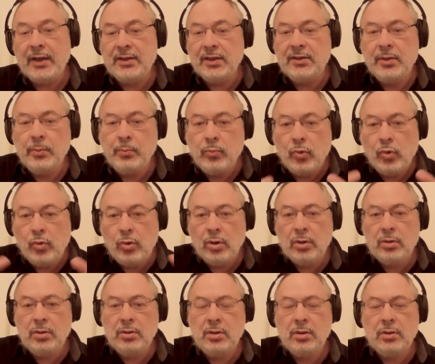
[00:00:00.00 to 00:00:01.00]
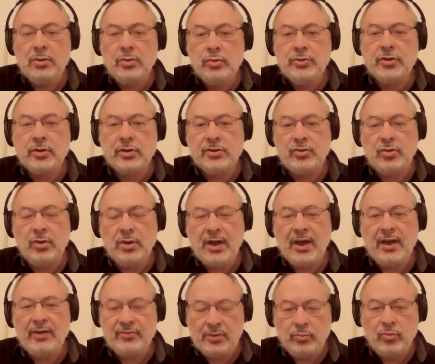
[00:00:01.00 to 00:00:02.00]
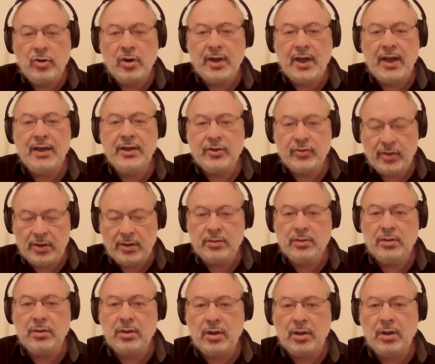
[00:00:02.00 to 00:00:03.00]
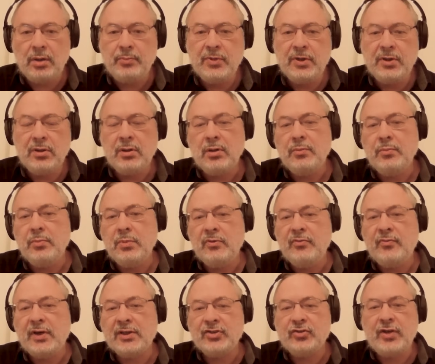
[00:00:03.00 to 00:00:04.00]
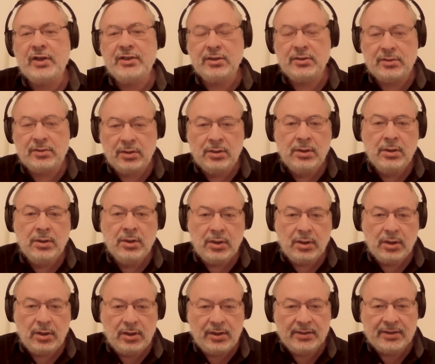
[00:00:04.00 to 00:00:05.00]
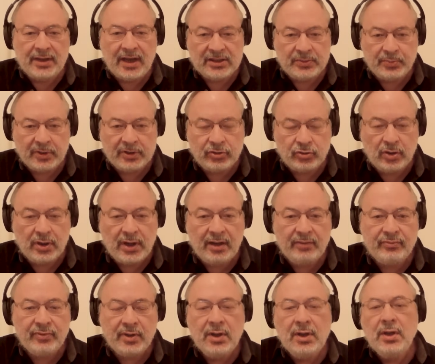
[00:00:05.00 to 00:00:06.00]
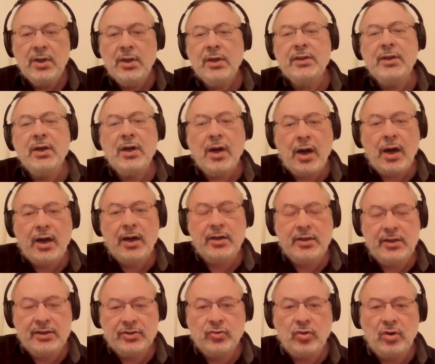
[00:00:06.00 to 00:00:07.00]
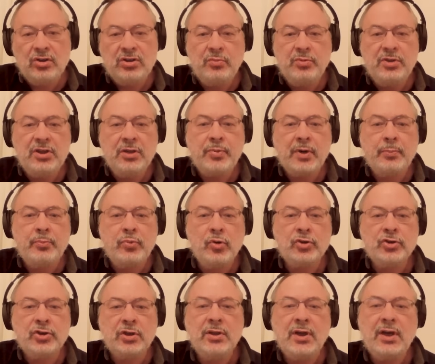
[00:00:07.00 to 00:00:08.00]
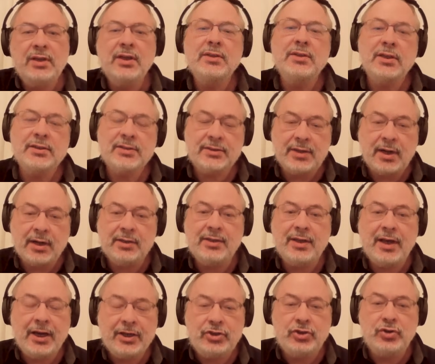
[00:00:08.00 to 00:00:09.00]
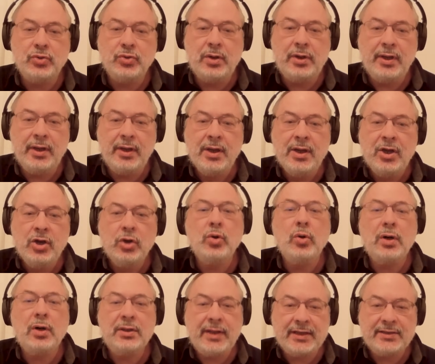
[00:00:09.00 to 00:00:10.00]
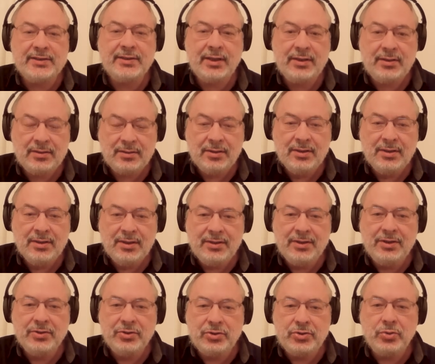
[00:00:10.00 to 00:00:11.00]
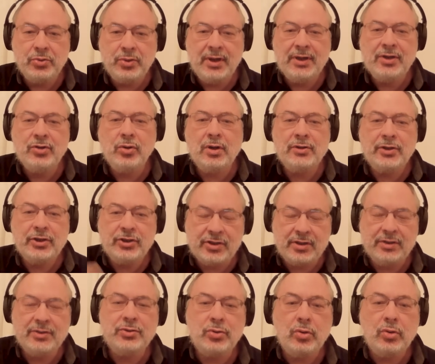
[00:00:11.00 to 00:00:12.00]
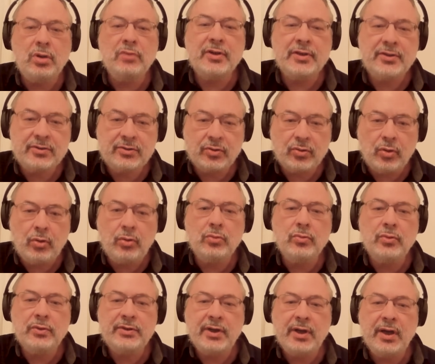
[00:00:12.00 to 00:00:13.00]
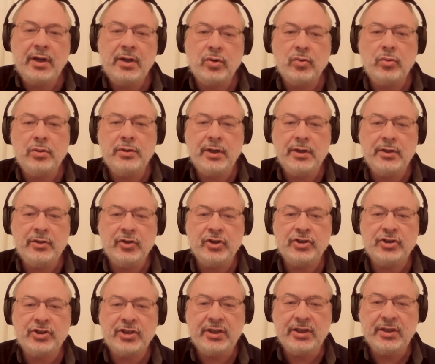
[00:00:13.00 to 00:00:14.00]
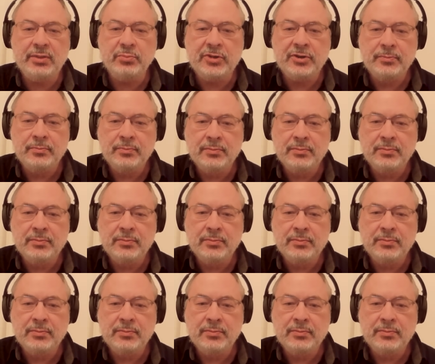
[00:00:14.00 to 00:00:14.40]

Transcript: the more losers you have, the more angry, frustrated elite aspirants you have, the higher is going to be the proportion. And then they start actually coalescing into a coalition to overthrow the ruling regime.